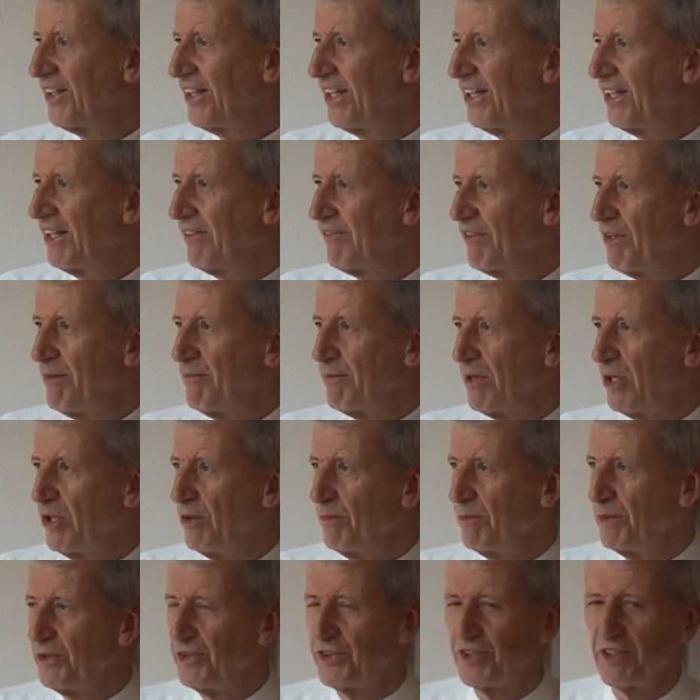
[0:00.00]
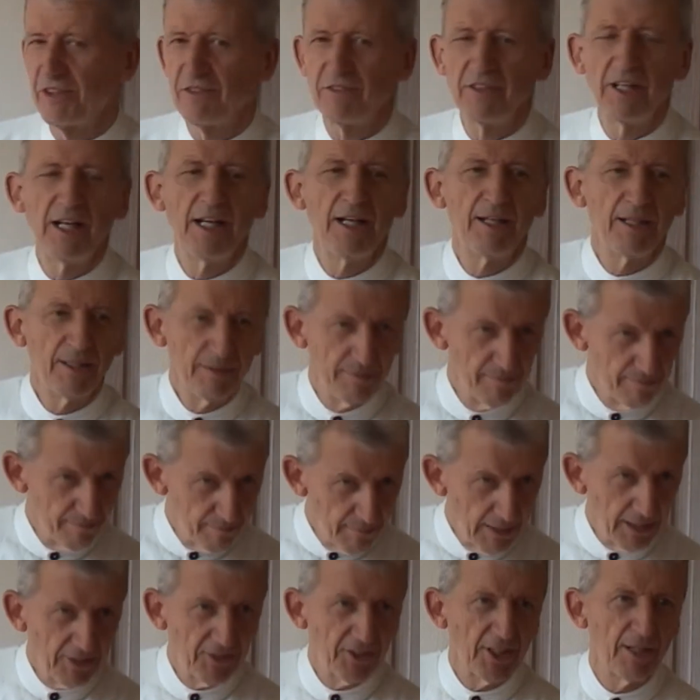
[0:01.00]
Then every moment of
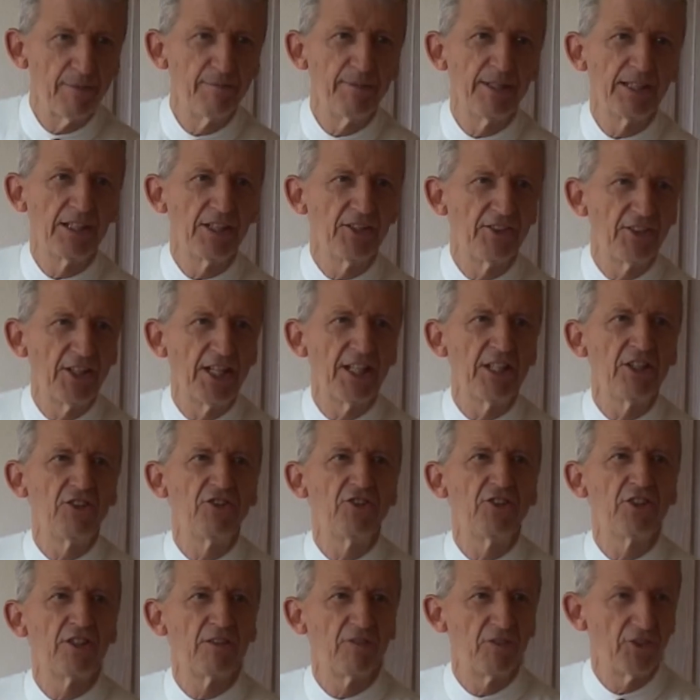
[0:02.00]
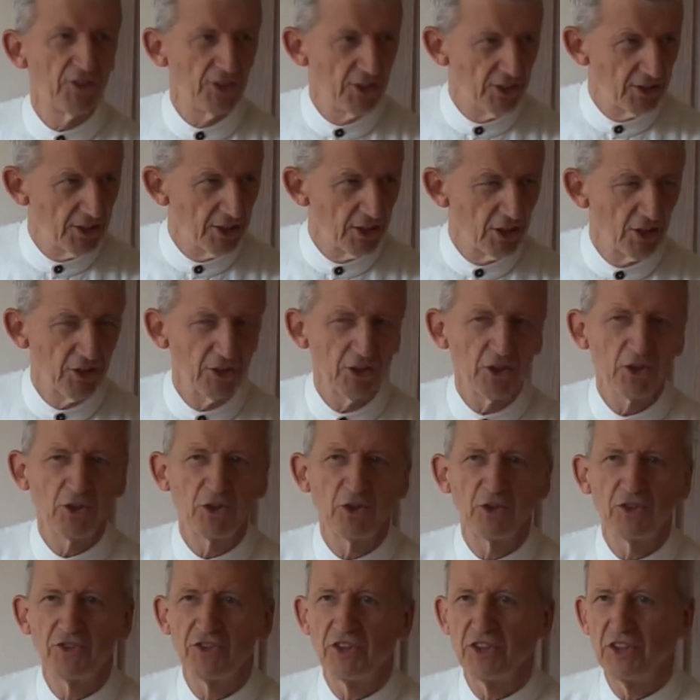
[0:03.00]
metta meditation, of sitting on the
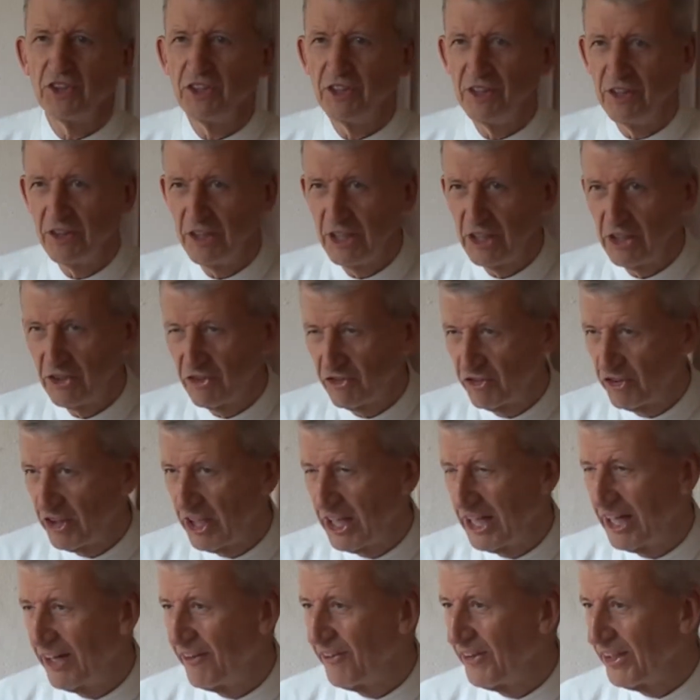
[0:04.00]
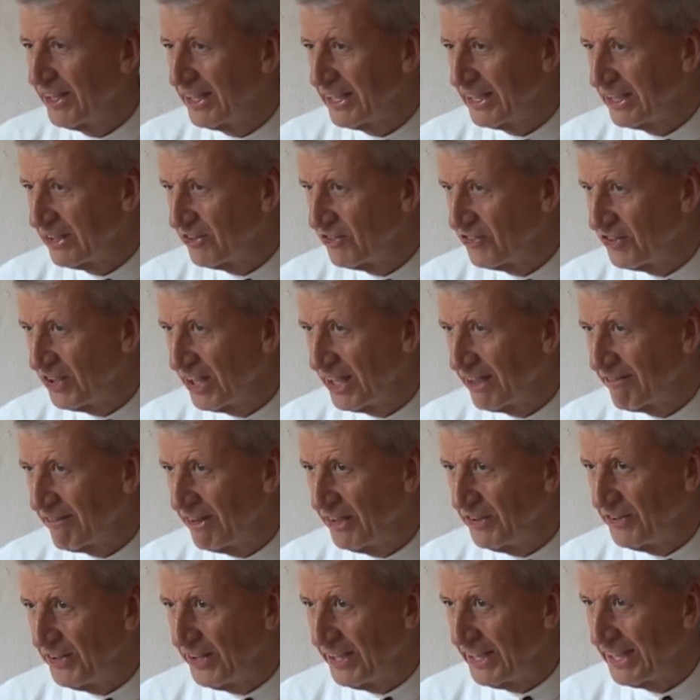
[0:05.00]
cushion, sharing,
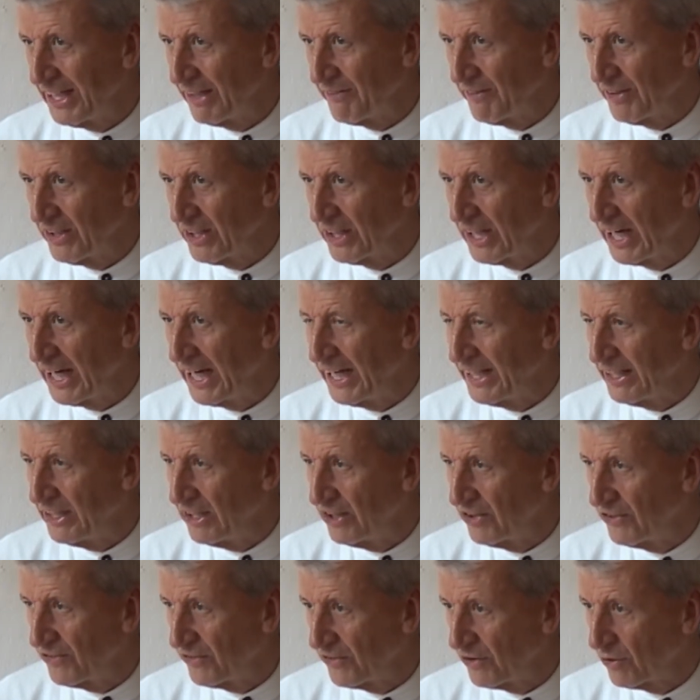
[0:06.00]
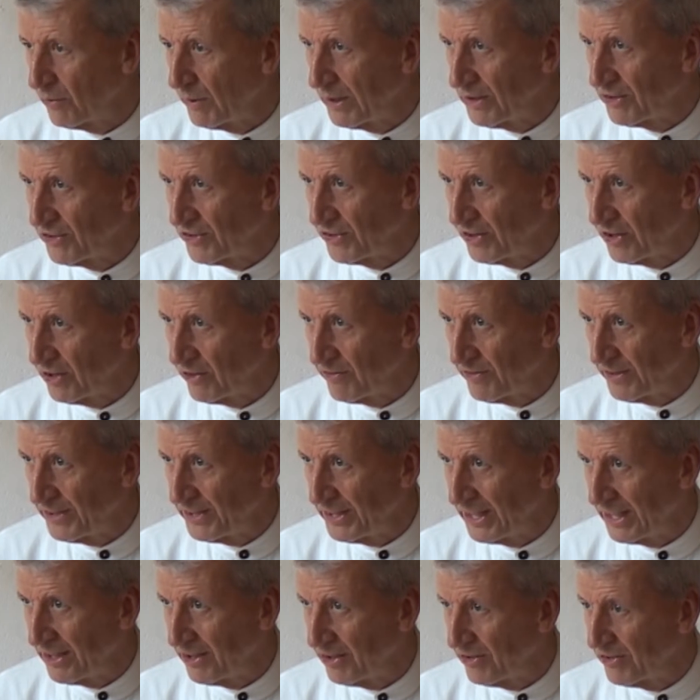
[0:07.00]
generating loving kindness for oneself
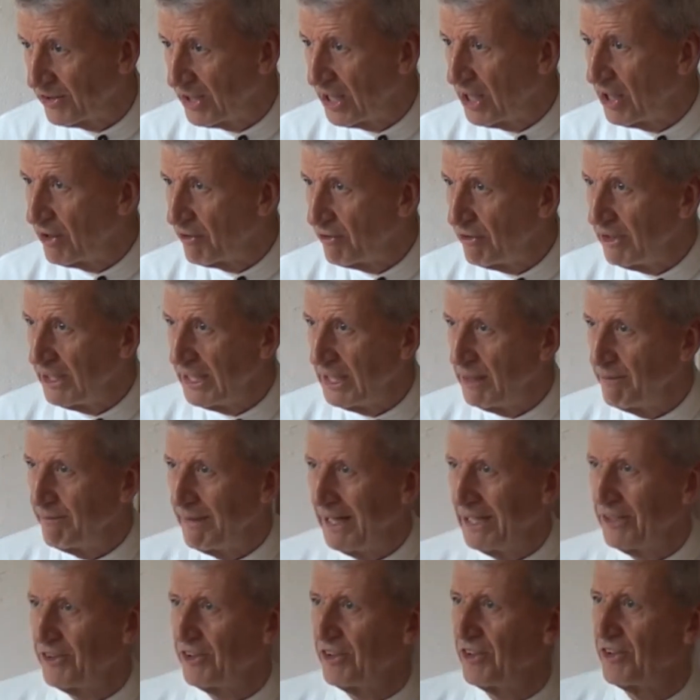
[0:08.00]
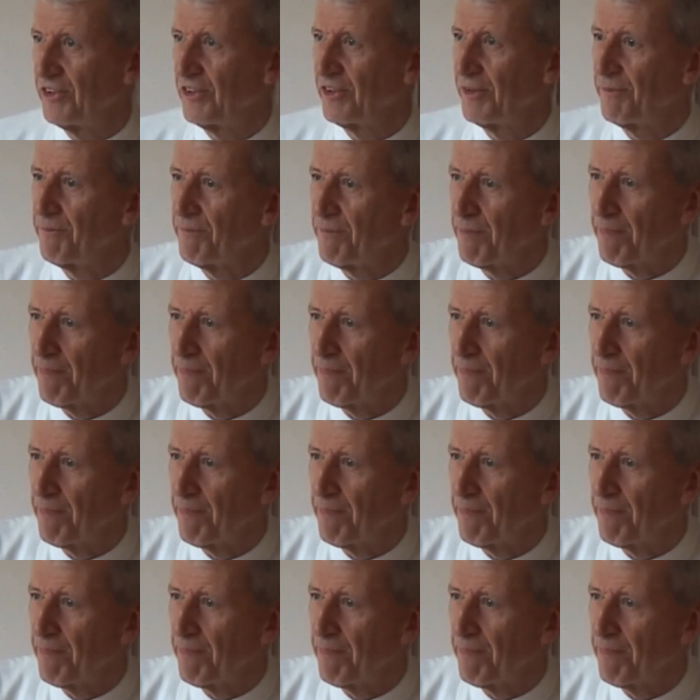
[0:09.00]
and others really matters.